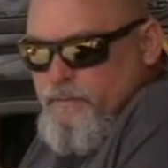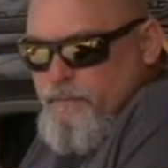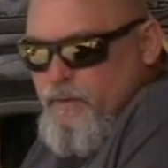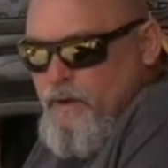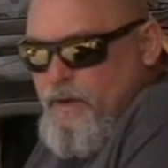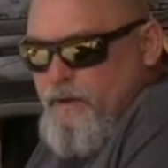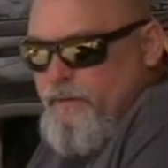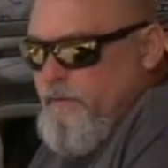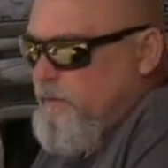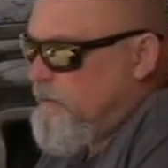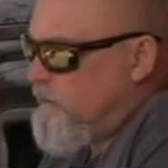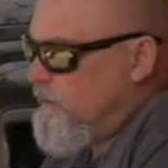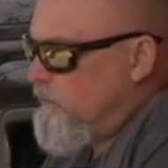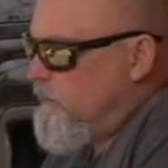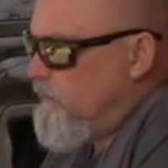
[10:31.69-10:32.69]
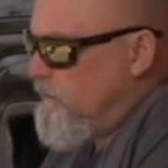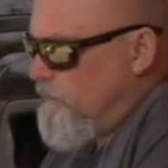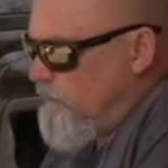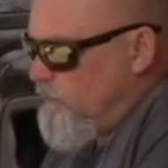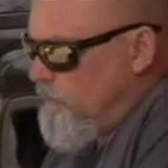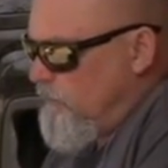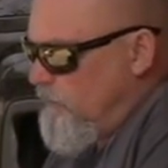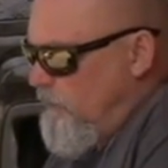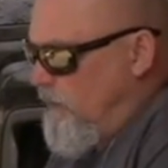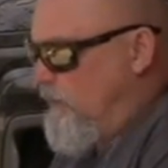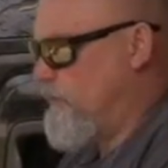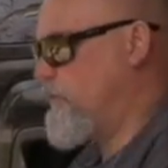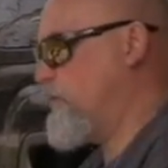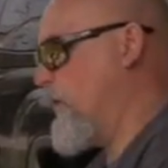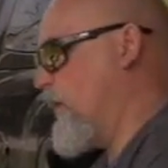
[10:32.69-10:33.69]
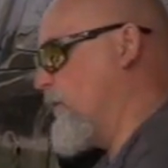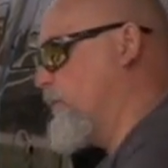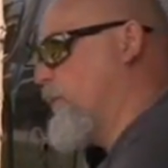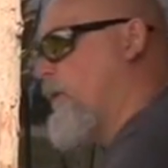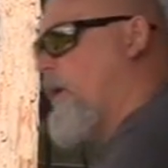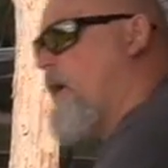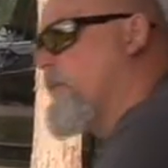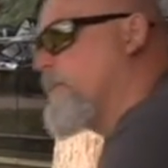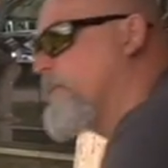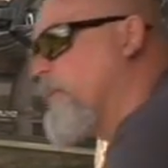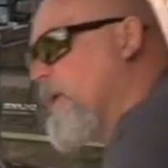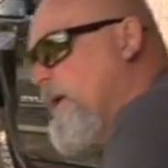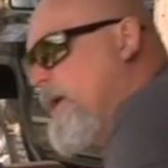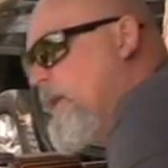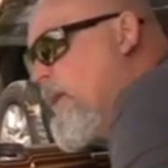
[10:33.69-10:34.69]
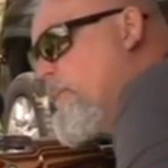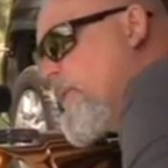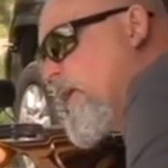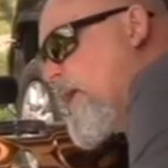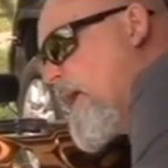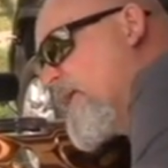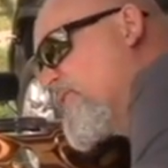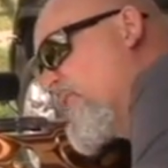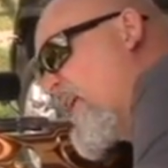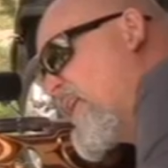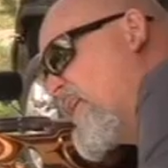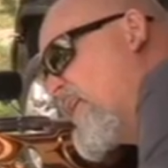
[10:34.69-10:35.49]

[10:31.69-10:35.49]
But it's still probably, let me guess at it